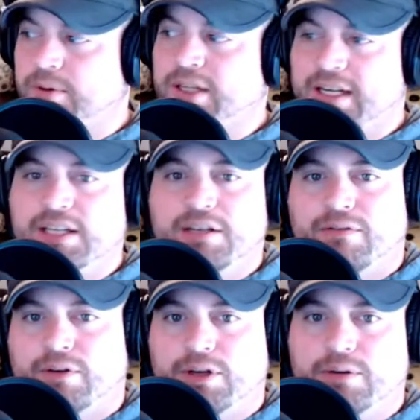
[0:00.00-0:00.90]
really easy
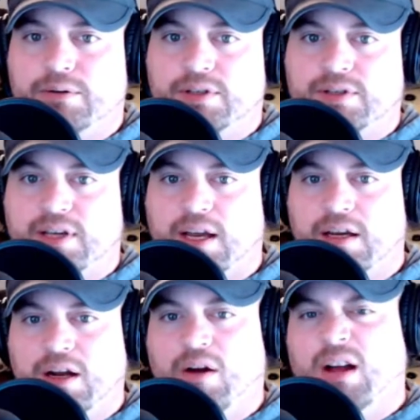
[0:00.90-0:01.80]
for you to say,
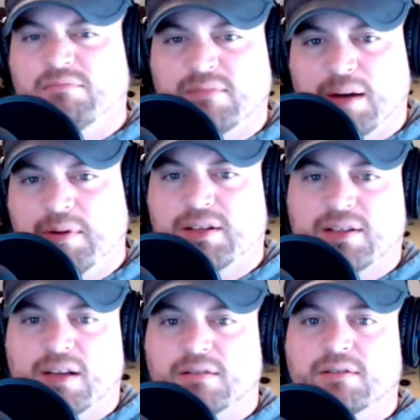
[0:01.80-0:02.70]
I'm going to
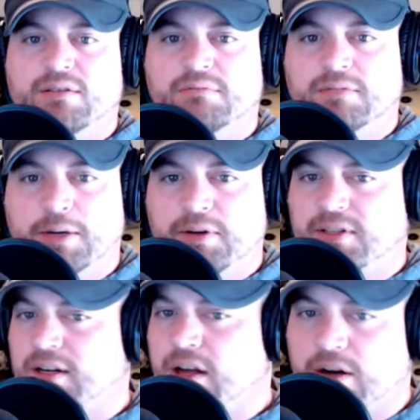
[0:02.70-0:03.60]
send
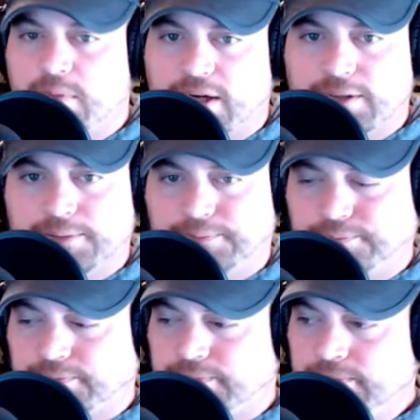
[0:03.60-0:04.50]
$100.
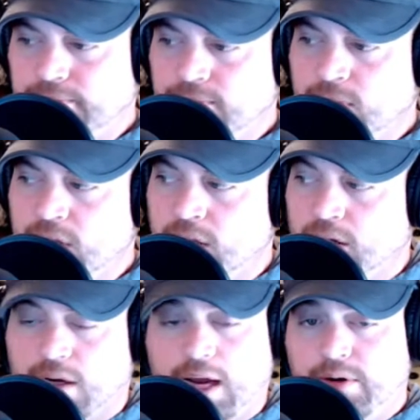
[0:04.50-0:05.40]

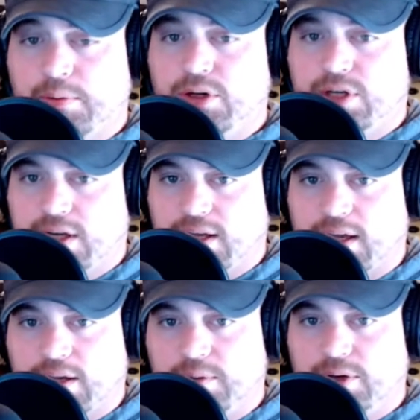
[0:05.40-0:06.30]
I would appreciate
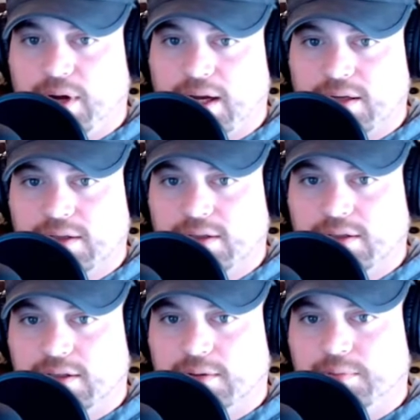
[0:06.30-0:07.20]
that. That would be great.
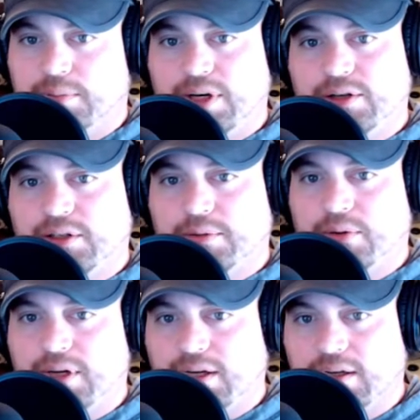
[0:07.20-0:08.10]
But here's the
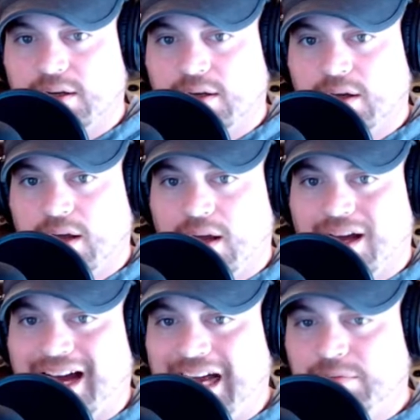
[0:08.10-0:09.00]
point.
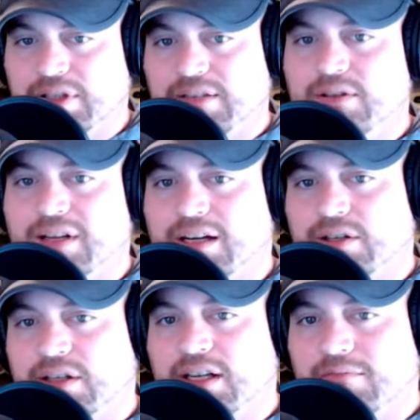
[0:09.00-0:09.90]
I believe you'll
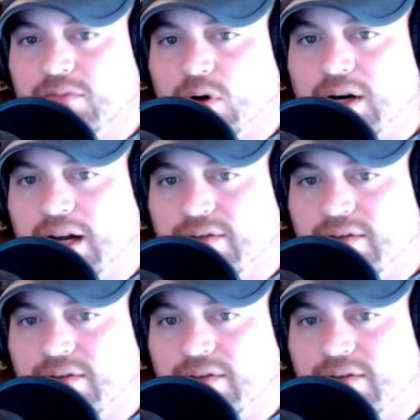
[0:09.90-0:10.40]
actually get more out